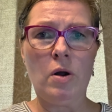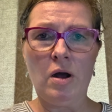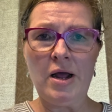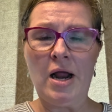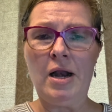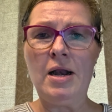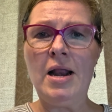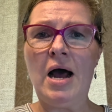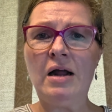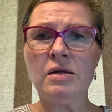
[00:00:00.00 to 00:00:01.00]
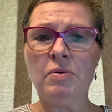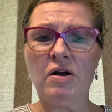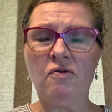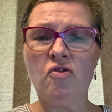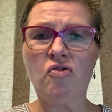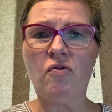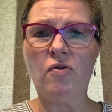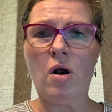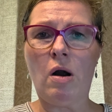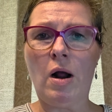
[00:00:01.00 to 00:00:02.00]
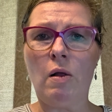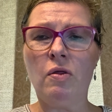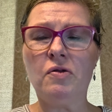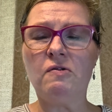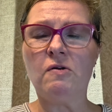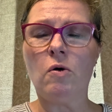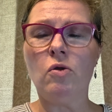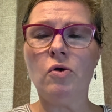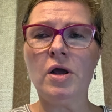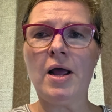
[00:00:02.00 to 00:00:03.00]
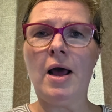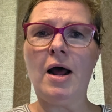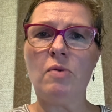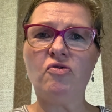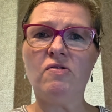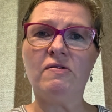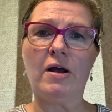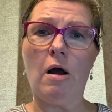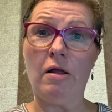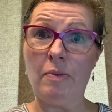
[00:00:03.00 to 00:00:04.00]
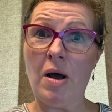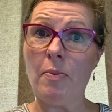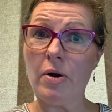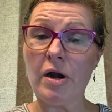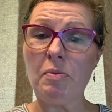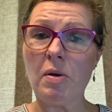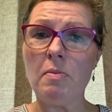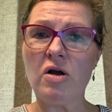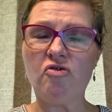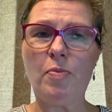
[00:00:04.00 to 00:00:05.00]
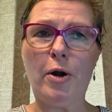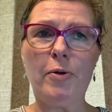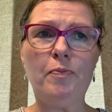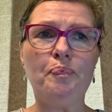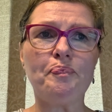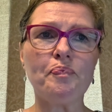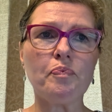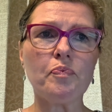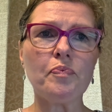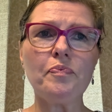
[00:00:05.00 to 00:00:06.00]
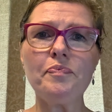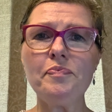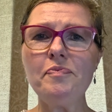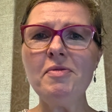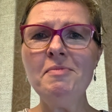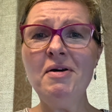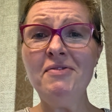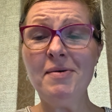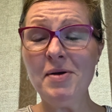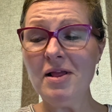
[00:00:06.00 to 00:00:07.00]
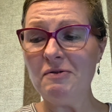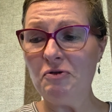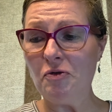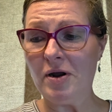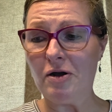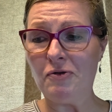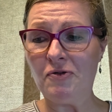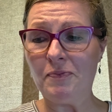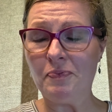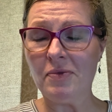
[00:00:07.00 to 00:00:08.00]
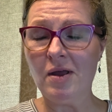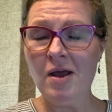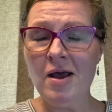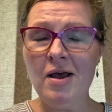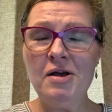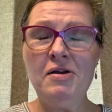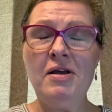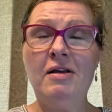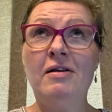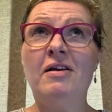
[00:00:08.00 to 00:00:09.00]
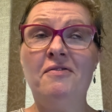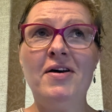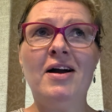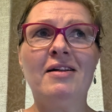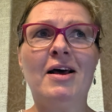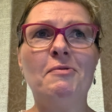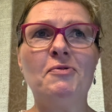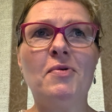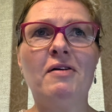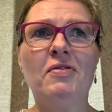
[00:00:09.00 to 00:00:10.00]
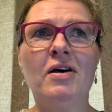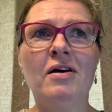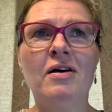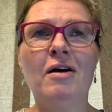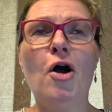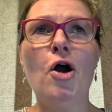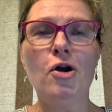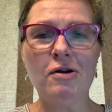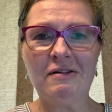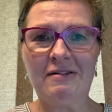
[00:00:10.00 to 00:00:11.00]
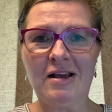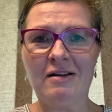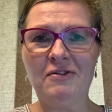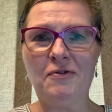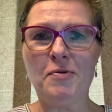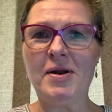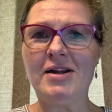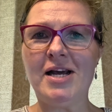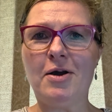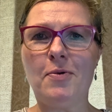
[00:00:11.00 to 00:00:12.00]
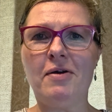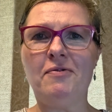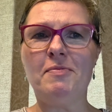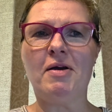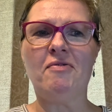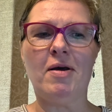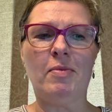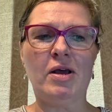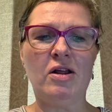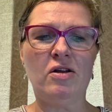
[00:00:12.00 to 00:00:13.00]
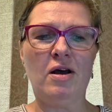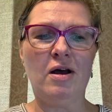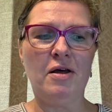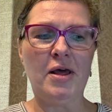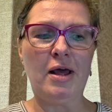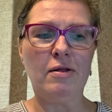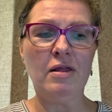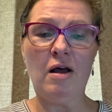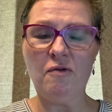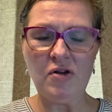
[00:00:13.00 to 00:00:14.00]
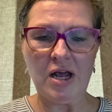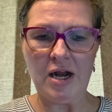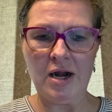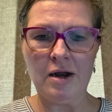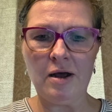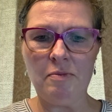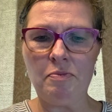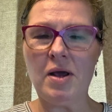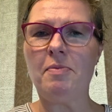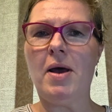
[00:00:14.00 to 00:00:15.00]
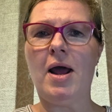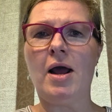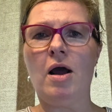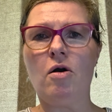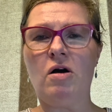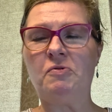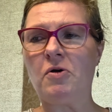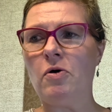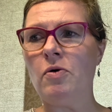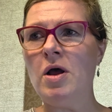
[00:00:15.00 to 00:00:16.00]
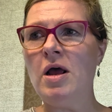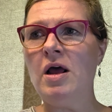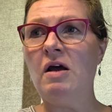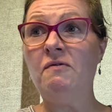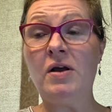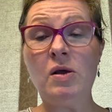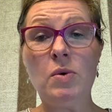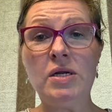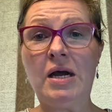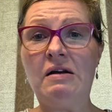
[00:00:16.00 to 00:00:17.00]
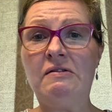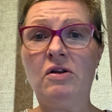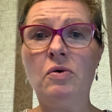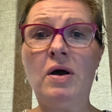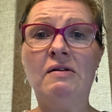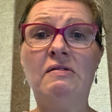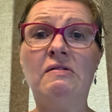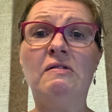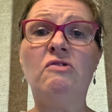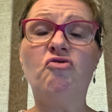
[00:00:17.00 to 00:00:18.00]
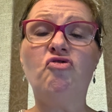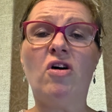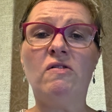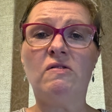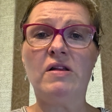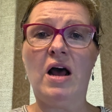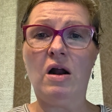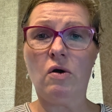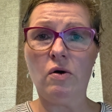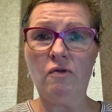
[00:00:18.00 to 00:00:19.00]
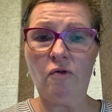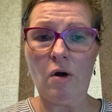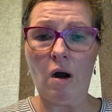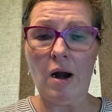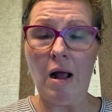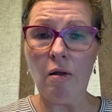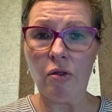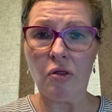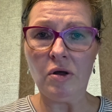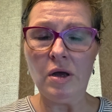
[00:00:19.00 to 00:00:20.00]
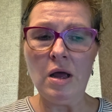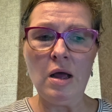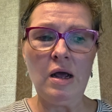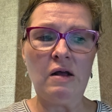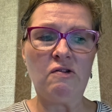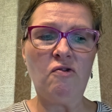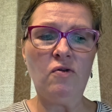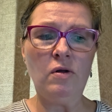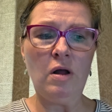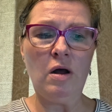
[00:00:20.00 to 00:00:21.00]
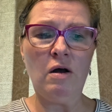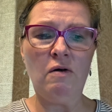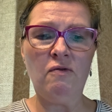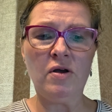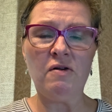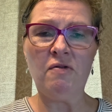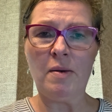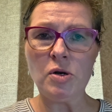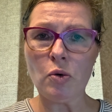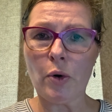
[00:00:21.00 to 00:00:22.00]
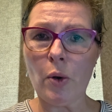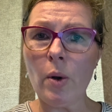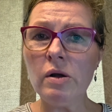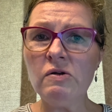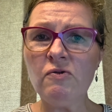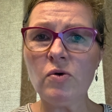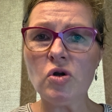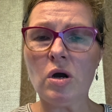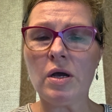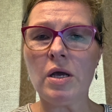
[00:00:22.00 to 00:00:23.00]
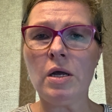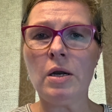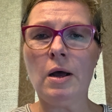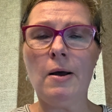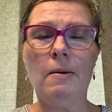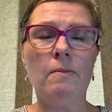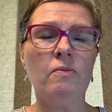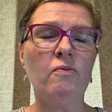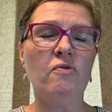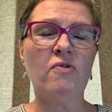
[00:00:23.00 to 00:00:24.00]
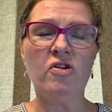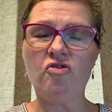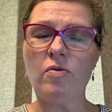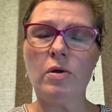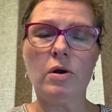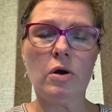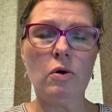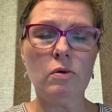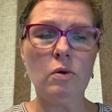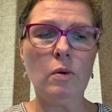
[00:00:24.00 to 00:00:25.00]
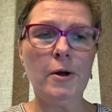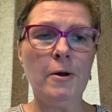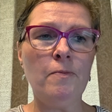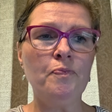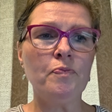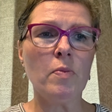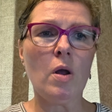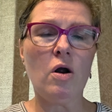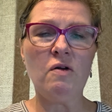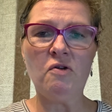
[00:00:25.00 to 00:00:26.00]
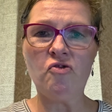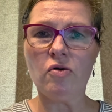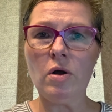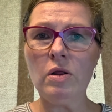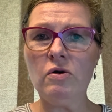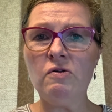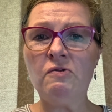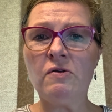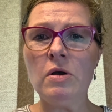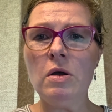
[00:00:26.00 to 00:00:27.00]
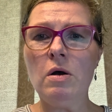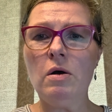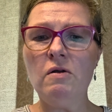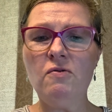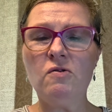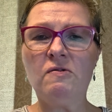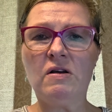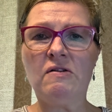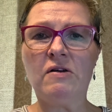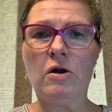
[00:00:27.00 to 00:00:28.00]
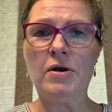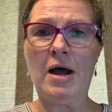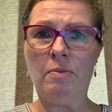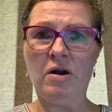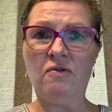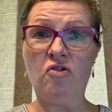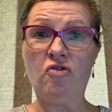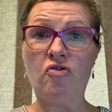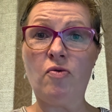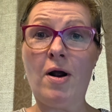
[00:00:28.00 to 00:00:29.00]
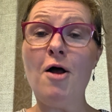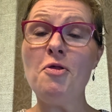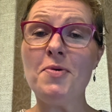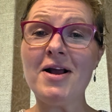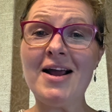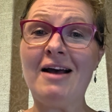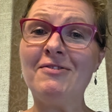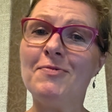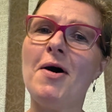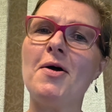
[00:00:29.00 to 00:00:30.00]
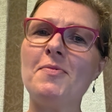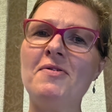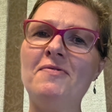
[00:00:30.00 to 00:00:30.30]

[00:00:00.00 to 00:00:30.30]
again, not beneficial for our health. So looking at options like Olipop are going to be much better. My family loves Doritos. In fact, that was one of the hardest things for me to take away from my family. They loved getting a big bag at Costco. And finally one day I said, you guys, this is just not good for our health. It's full of inflammatory oils. We're talking vegetable and canola oil, artificial colors, all of those things that are not beneficial to our health. But guess what?